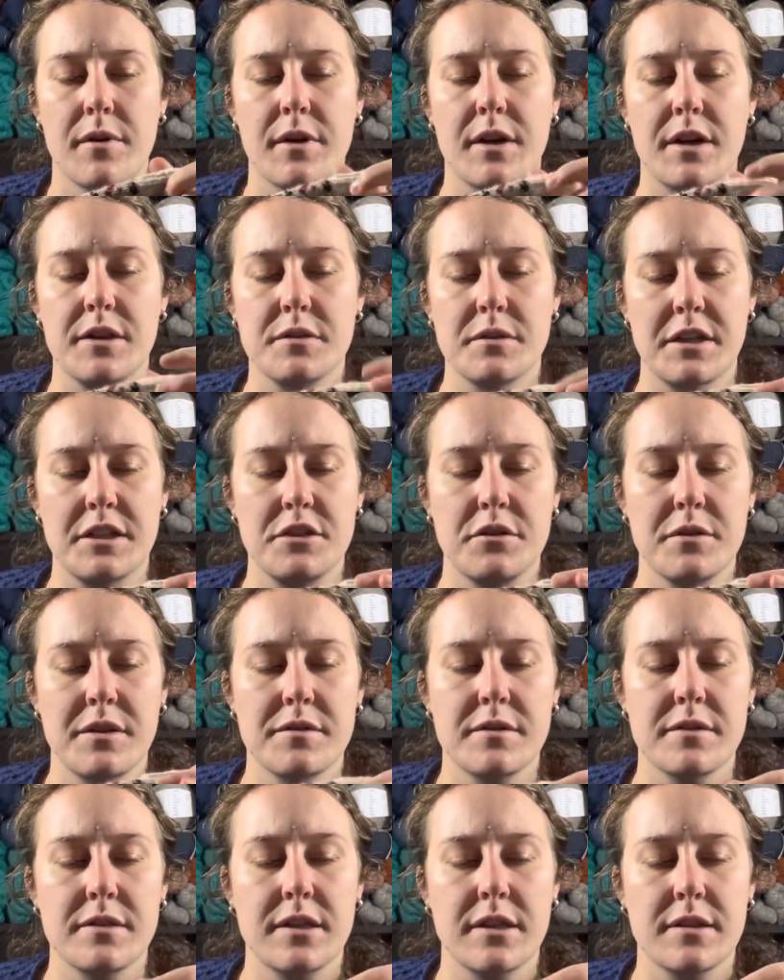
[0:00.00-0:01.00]
Okay, so I got
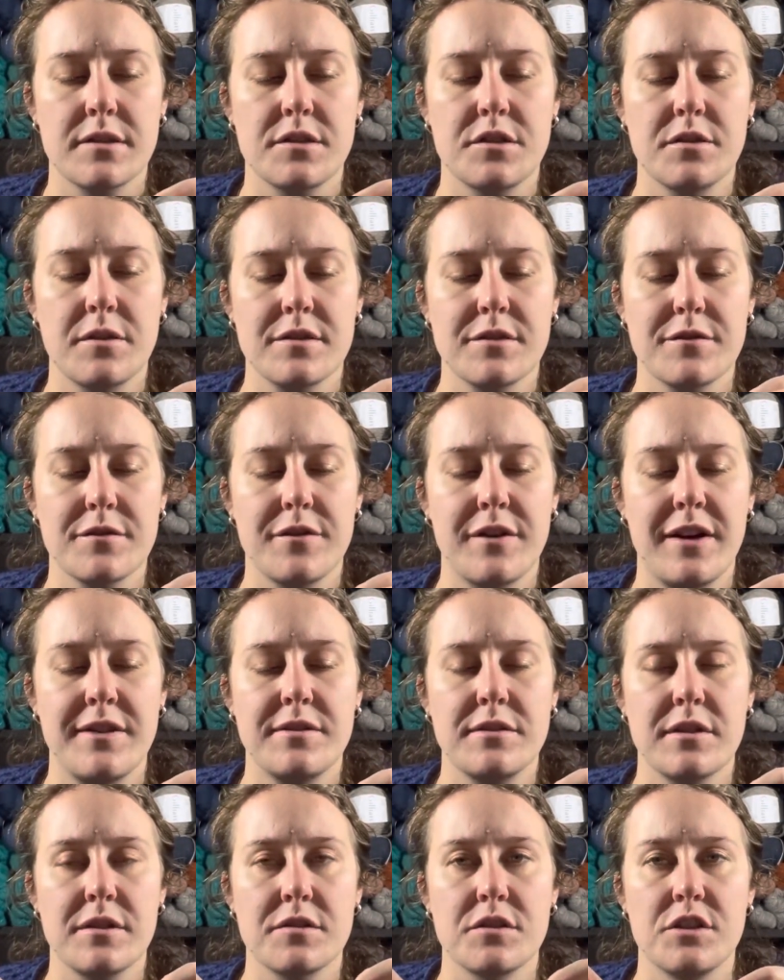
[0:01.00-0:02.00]
2006, 2005,
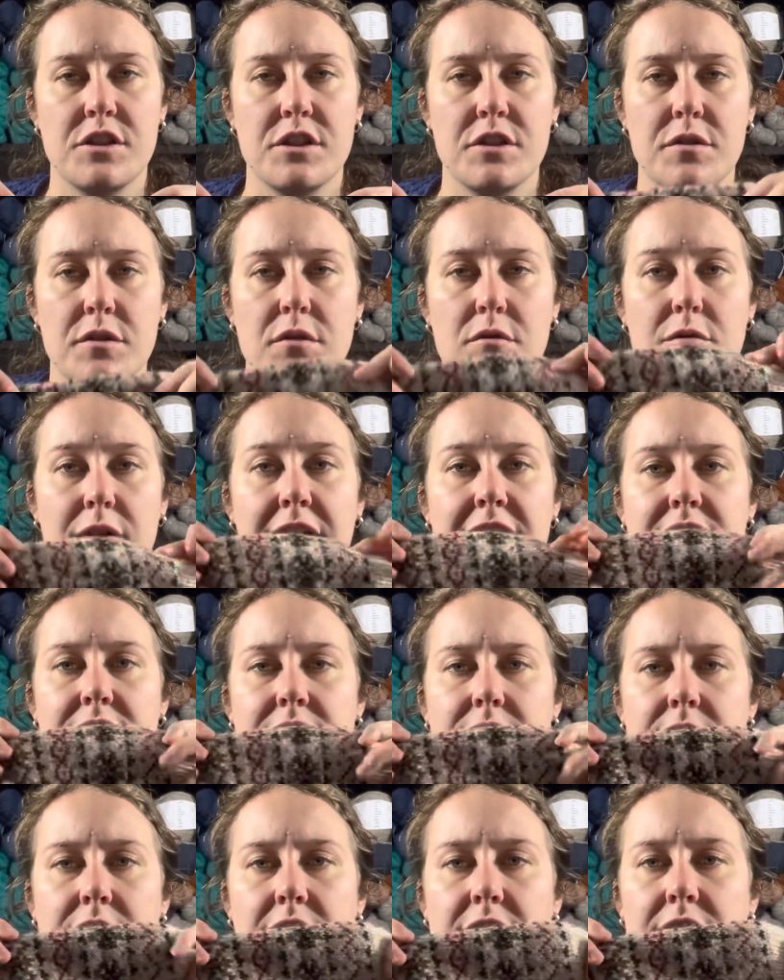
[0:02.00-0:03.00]
2002. The red
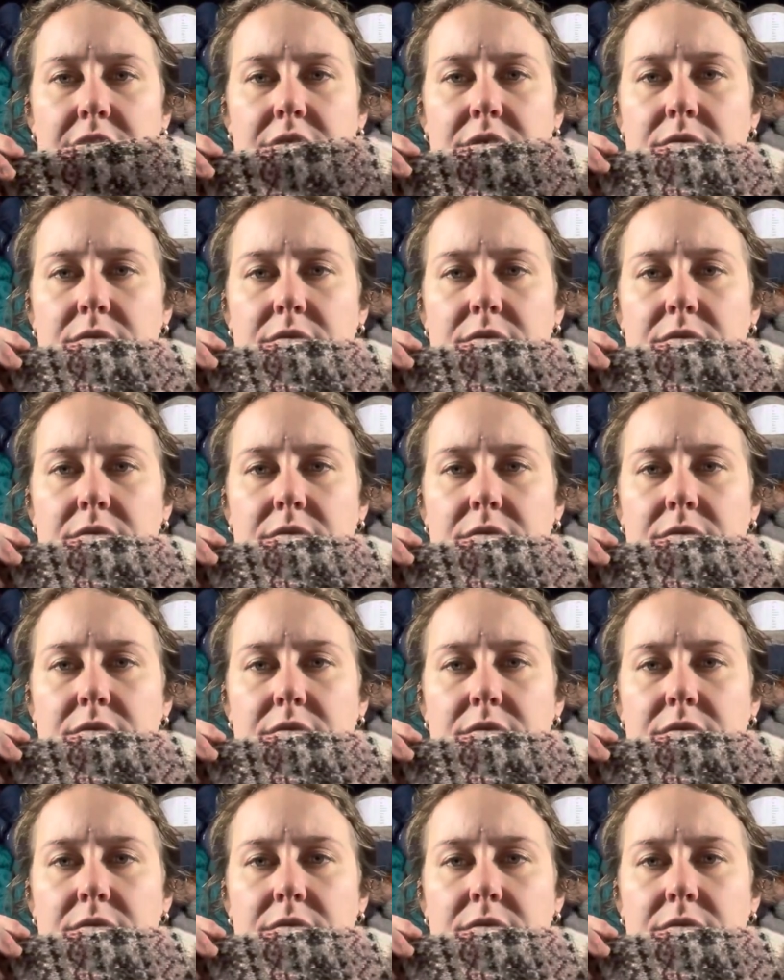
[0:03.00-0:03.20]
is like,